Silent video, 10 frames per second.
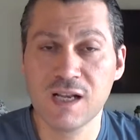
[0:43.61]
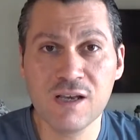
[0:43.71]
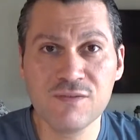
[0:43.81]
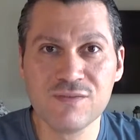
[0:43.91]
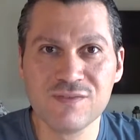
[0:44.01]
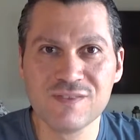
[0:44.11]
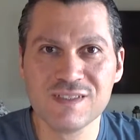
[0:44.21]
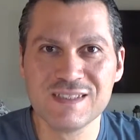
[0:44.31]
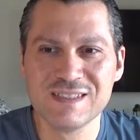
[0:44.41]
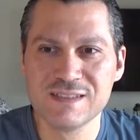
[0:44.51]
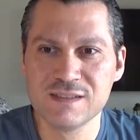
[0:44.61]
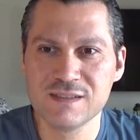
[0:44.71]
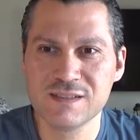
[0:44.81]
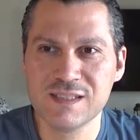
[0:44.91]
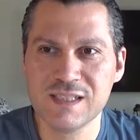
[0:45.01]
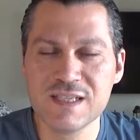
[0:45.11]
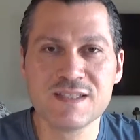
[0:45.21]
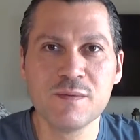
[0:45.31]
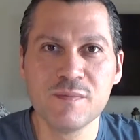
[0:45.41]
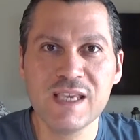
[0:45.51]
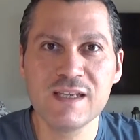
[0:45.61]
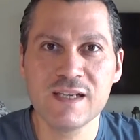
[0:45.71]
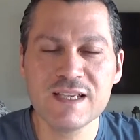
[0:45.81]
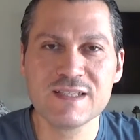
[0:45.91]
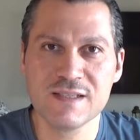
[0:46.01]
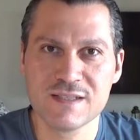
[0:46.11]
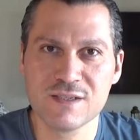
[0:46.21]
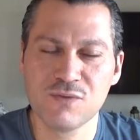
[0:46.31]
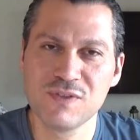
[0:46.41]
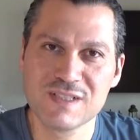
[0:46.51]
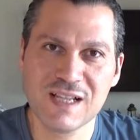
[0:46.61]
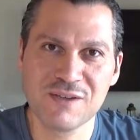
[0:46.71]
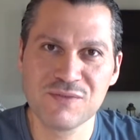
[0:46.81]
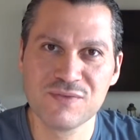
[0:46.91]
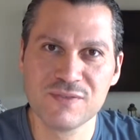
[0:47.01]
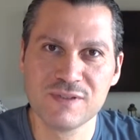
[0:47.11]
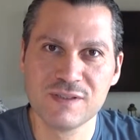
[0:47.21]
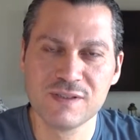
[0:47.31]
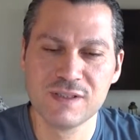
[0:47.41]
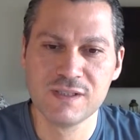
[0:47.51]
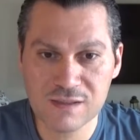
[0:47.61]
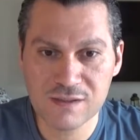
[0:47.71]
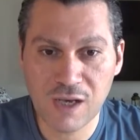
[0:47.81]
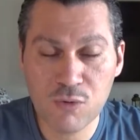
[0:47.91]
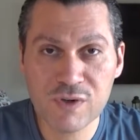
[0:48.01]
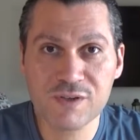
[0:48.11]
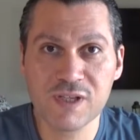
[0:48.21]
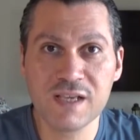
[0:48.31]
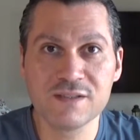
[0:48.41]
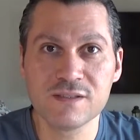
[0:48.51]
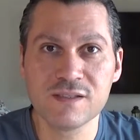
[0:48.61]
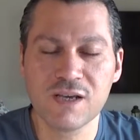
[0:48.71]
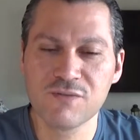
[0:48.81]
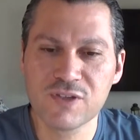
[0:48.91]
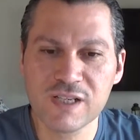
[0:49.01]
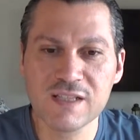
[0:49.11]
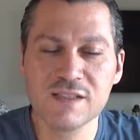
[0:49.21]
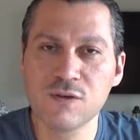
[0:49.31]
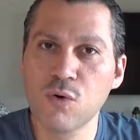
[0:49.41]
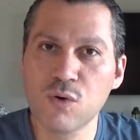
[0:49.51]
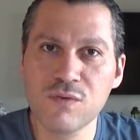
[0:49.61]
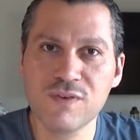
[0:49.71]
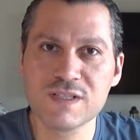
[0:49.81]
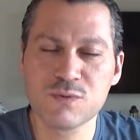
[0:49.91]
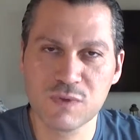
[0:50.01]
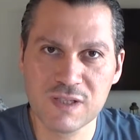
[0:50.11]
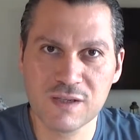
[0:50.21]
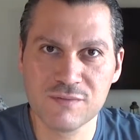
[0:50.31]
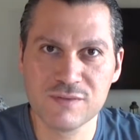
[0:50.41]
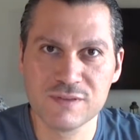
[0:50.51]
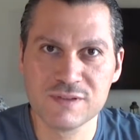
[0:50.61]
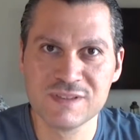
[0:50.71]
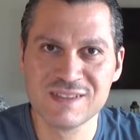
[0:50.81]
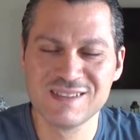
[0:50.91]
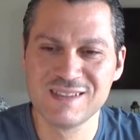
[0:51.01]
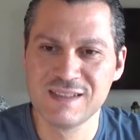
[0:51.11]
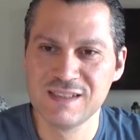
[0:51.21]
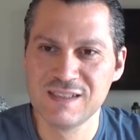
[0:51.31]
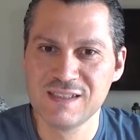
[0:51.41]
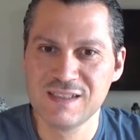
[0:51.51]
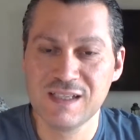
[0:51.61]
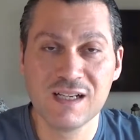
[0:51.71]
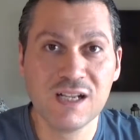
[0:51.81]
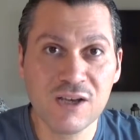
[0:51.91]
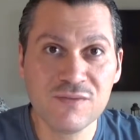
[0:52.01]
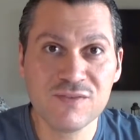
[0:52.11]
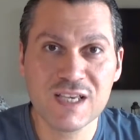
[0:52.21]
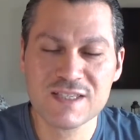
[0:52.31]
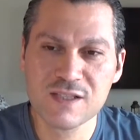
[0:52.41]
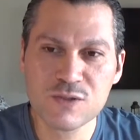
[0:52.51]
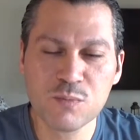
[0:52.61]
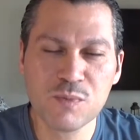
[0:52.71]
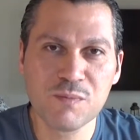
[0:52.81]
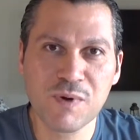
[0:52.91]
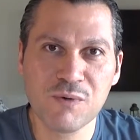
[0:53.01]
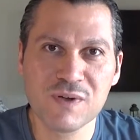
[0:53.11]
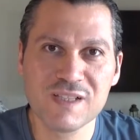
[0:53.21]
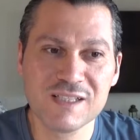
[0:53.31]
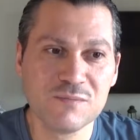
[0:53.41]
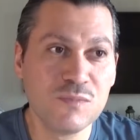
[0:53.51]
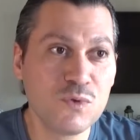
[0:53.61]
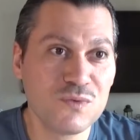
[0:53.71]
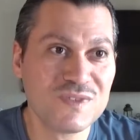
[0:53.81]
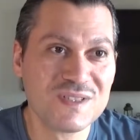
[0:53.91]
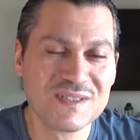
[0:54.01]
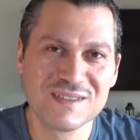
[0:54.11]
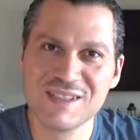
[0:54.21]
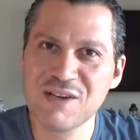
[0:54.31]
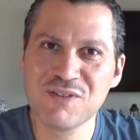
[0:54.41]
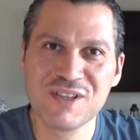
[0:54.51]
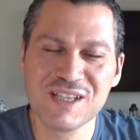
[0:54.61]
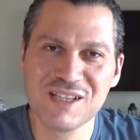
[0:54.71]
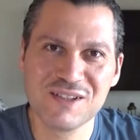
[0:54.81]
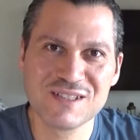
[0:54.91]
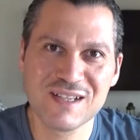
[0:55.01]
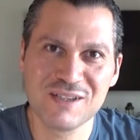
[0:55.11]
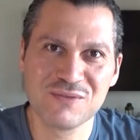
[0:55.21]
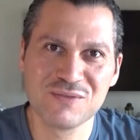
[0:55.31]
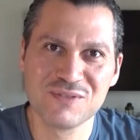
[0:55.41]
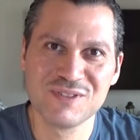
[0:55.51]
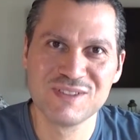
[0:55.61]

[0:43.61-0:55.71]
Love is the main essence of this life. Our Creator have created all of us with love. Love is the superpower that moves everything in this life.